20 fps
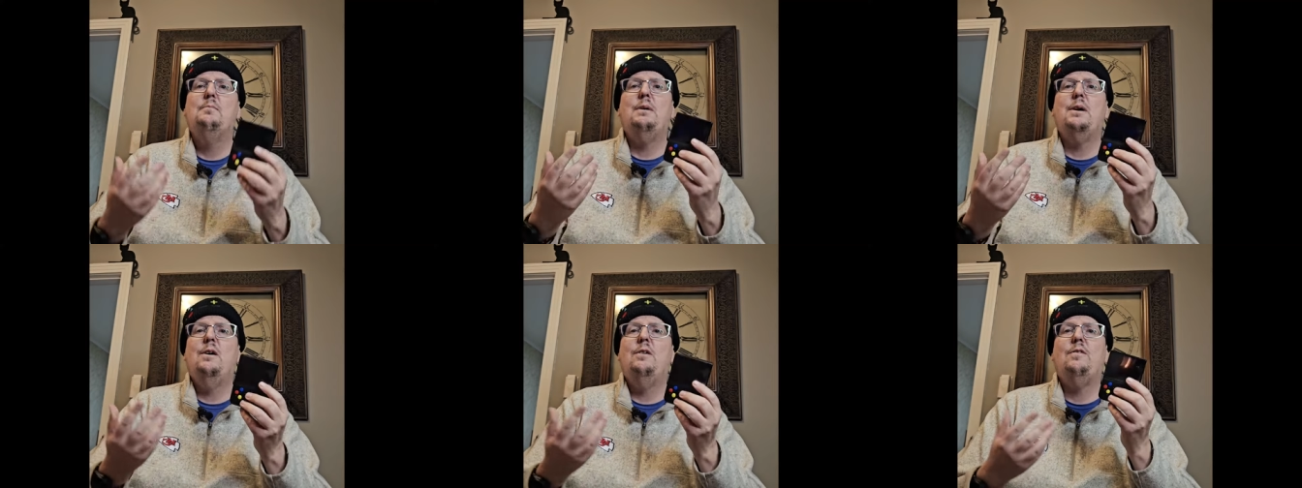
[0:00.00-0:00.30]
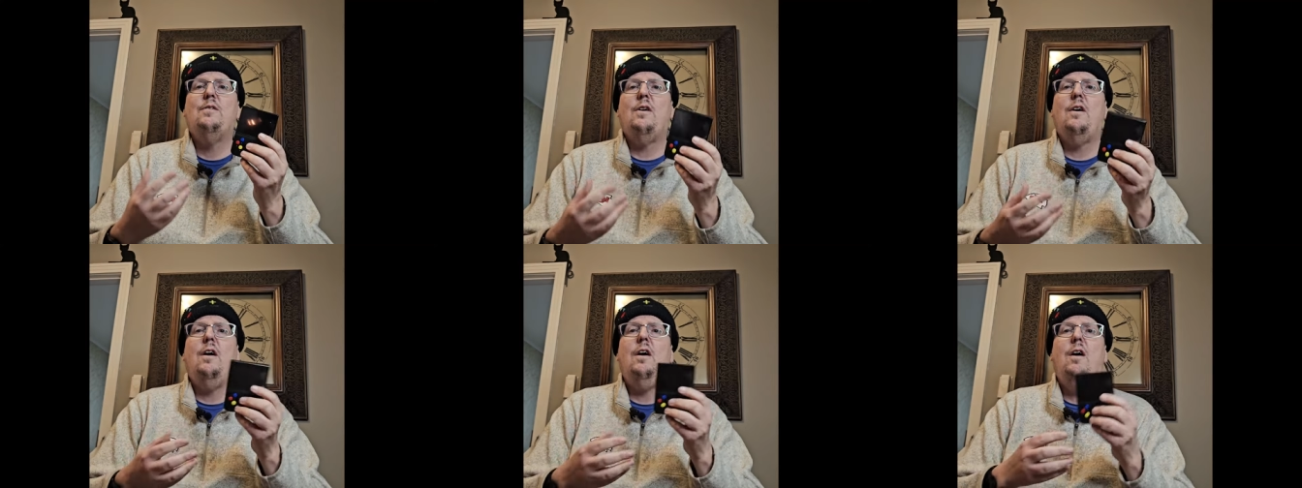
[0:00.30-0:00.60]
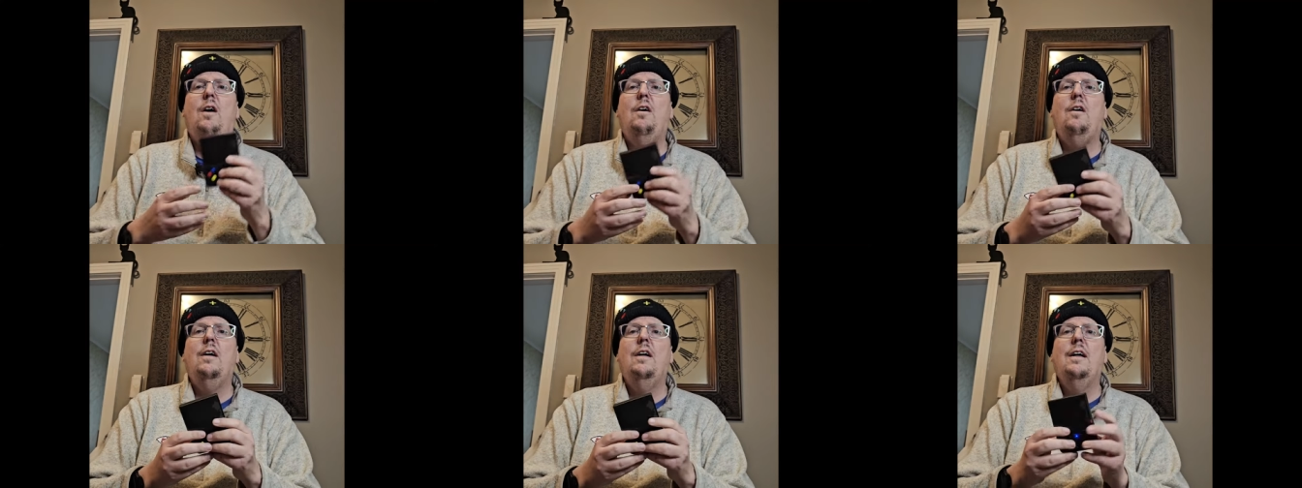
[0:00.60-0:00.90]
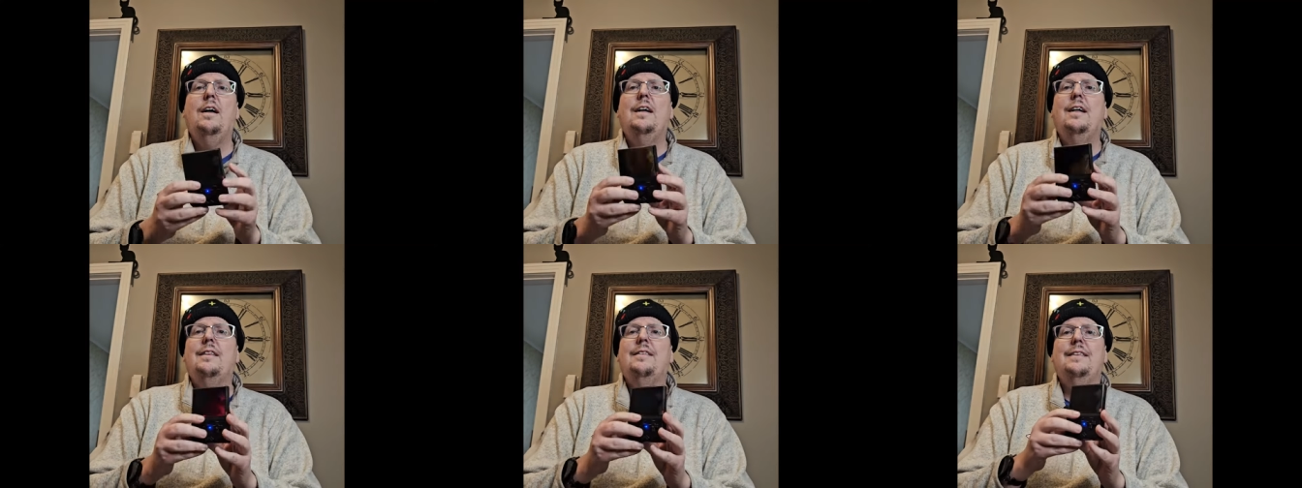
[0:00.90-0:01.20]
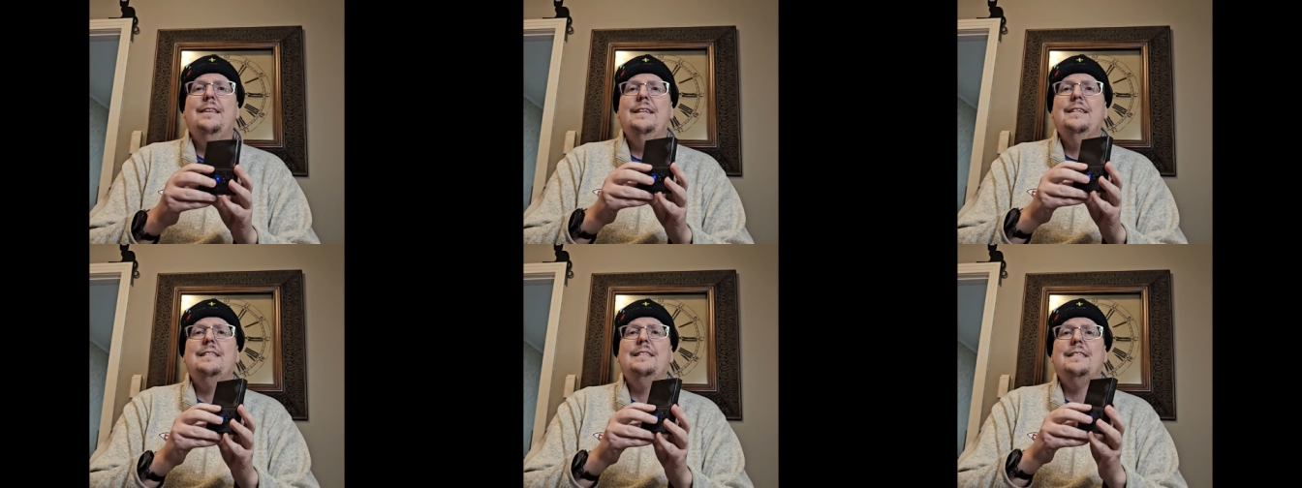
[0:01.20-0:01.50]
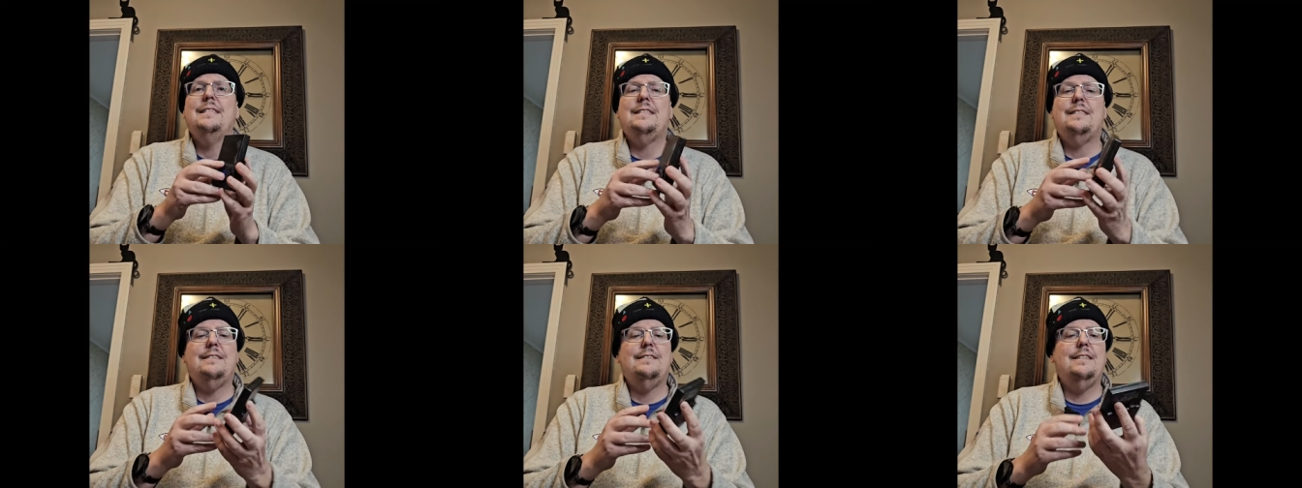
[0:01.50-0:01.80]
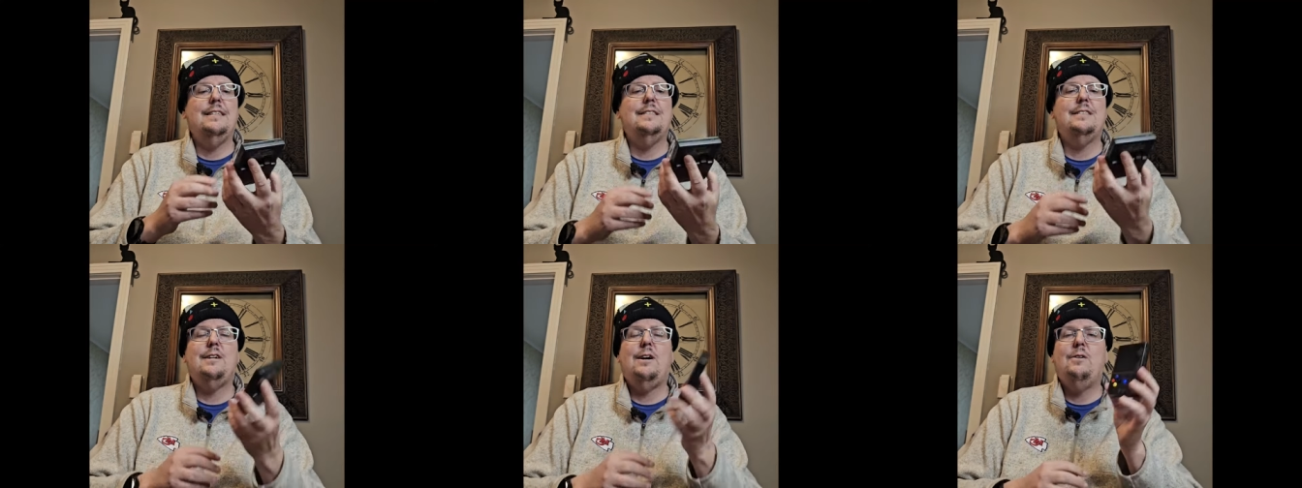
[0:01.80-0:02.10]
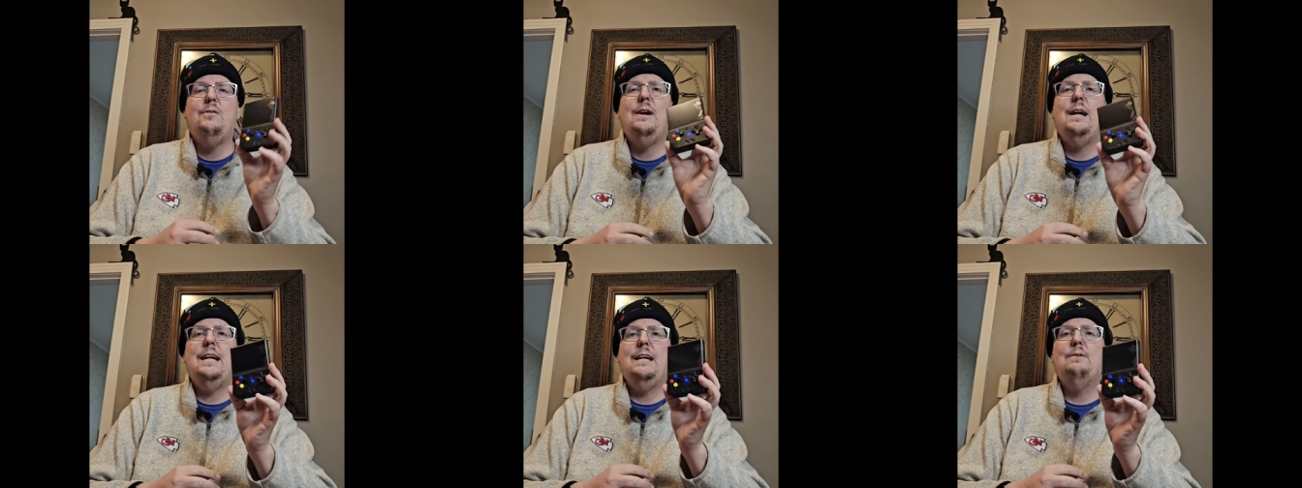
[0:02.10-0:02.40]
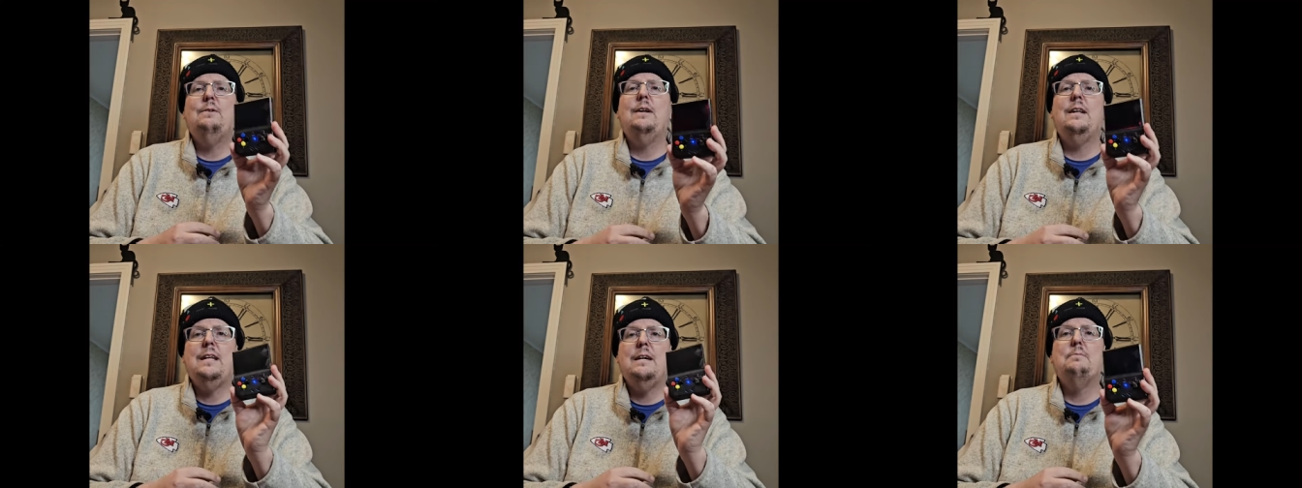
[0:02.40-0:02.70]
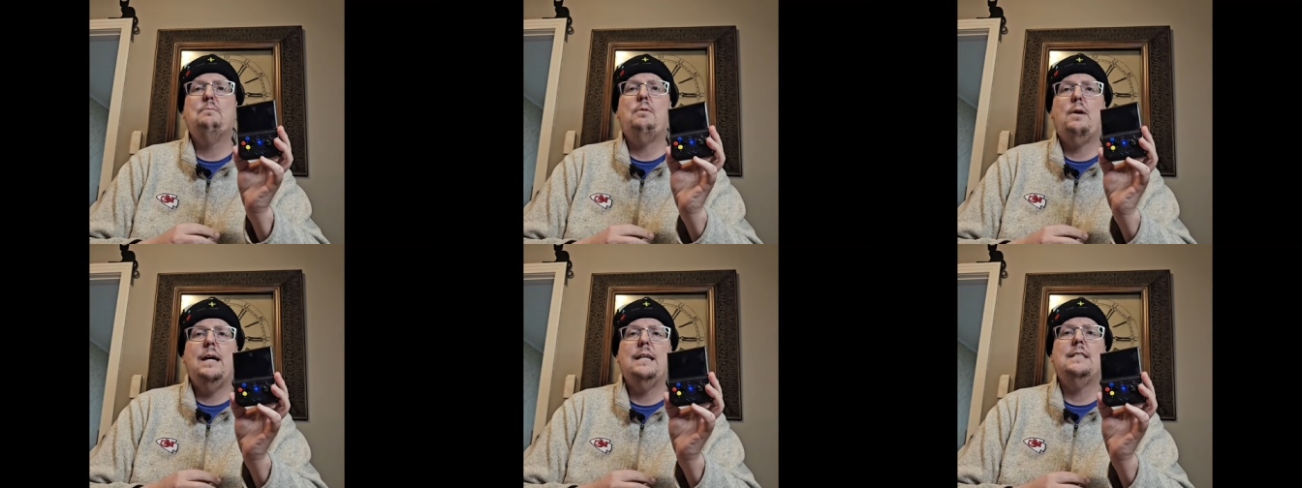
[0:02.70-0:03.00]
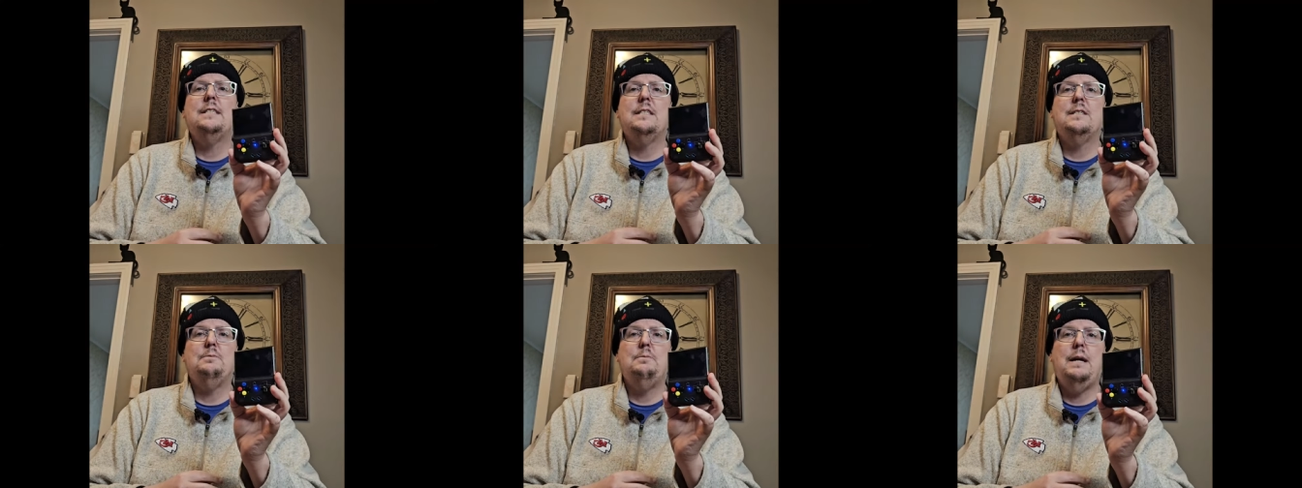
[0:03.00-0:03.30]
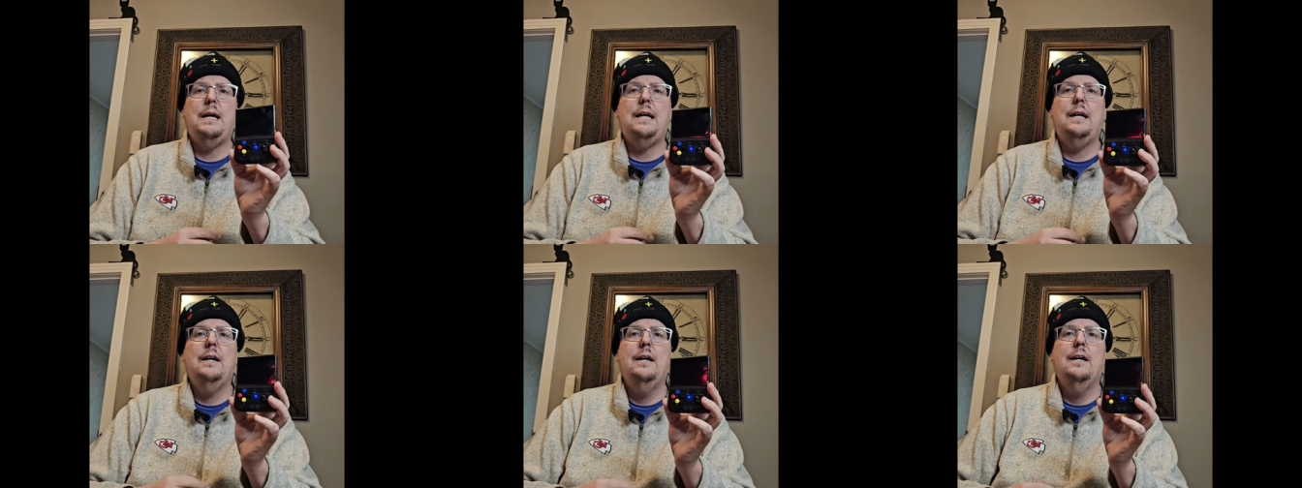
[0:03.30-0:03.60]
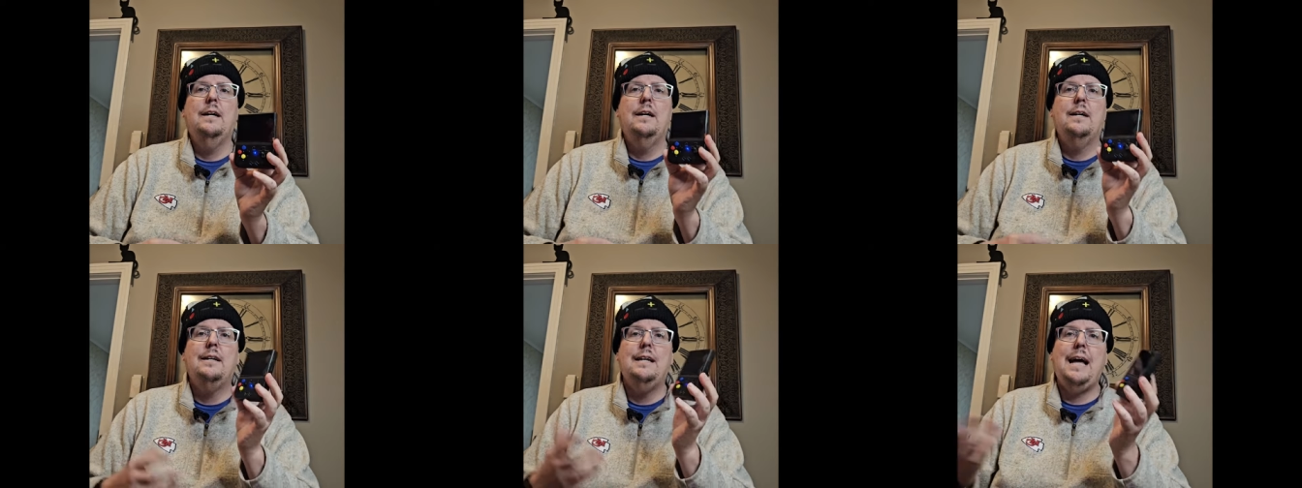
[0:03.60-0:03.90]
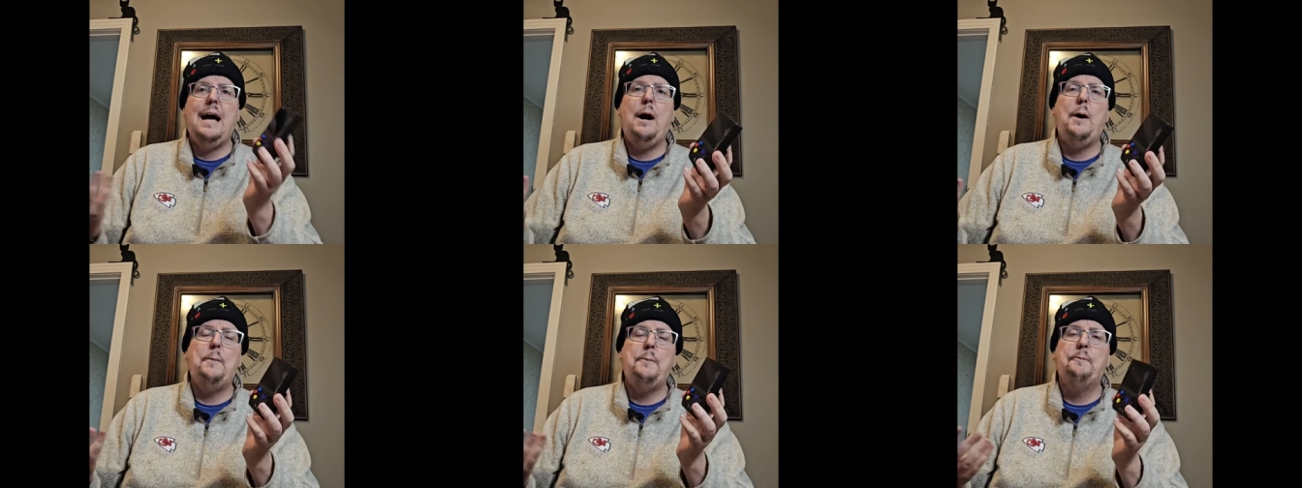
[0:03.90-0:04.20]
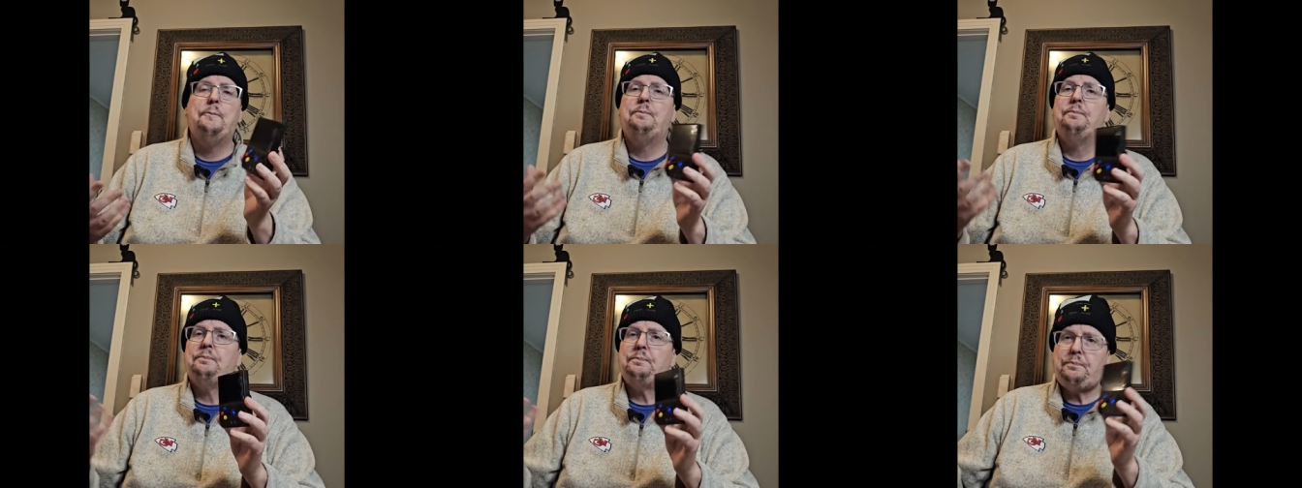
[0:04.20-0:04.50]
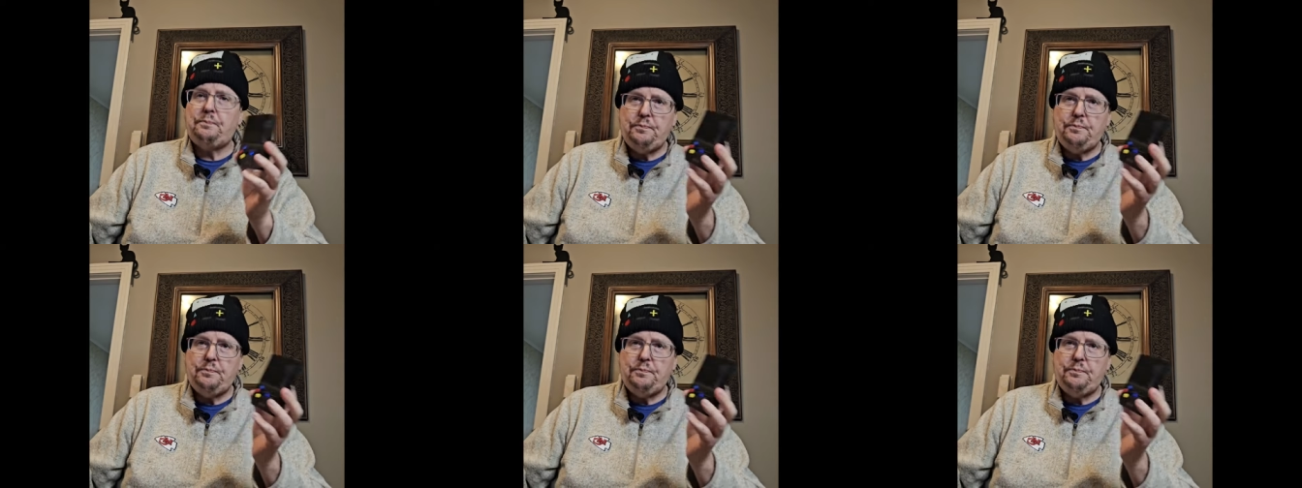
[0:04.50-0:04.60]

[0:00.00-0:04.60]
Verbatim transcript: But overall, this already really impresses me. Now,